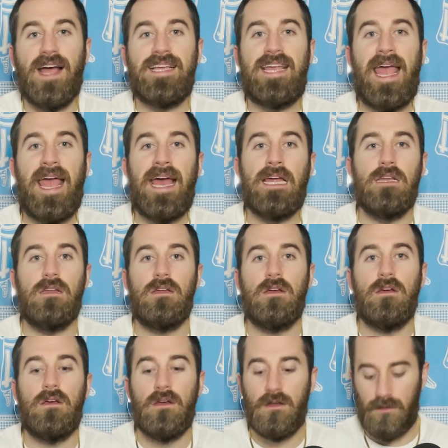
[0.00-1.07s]
can't
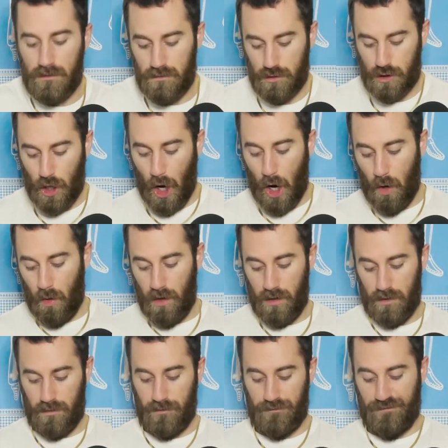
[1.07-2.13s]
go
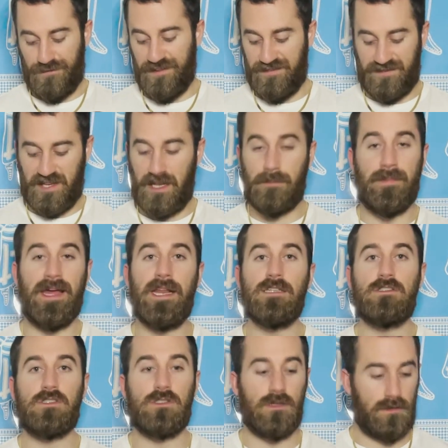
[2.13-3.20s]
15
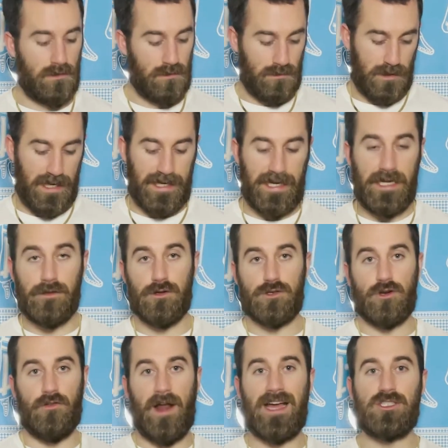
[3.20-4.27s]
minutes in either
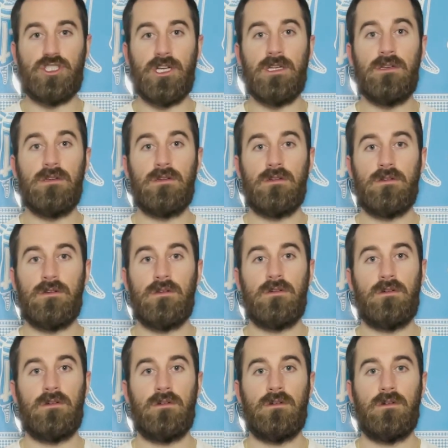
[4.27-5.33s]
direction
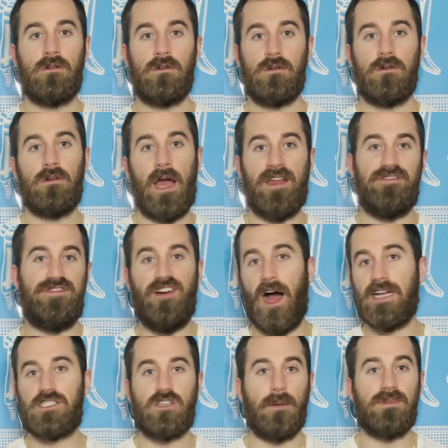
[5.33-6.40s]
and
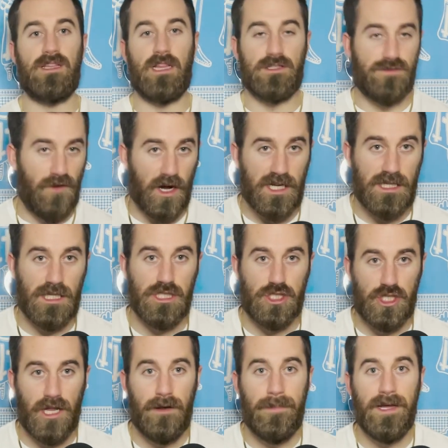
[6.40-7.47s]
find something that's fucking
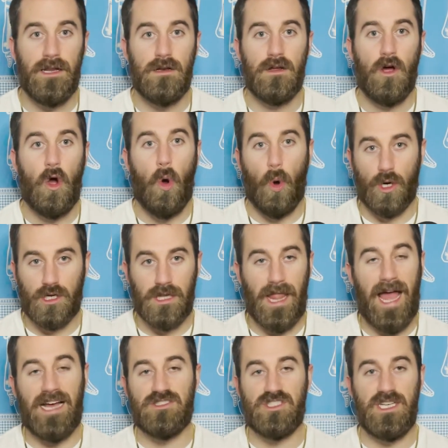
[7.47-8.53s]
legitimate or
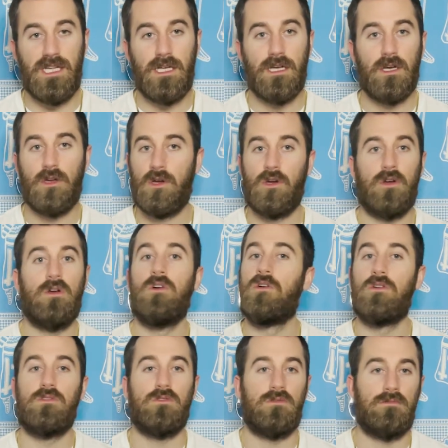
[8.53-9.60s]
classy,
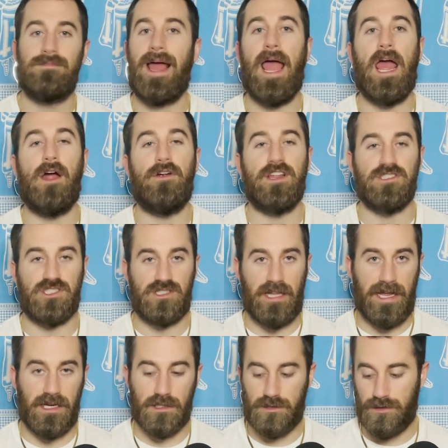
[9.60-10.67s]
area
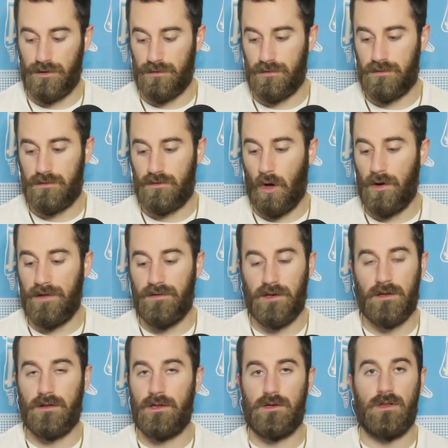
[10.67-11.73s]
stinks, dude.
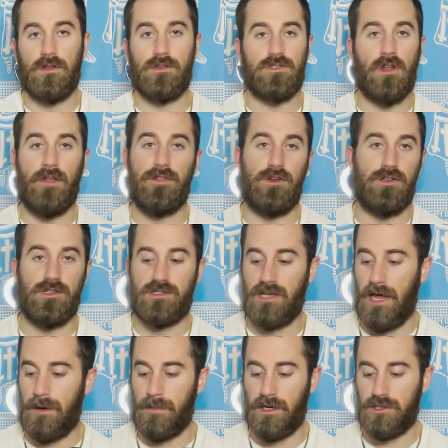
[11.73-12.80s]
There's nothing you can say
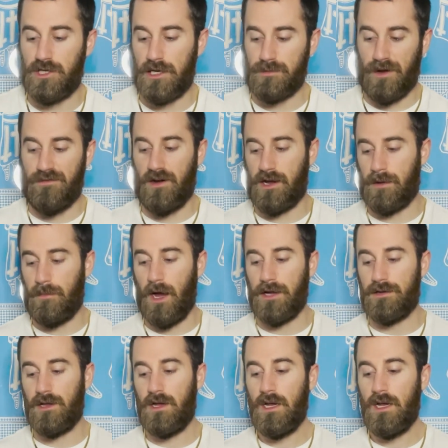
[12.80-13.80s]
to me to change my fucking mind.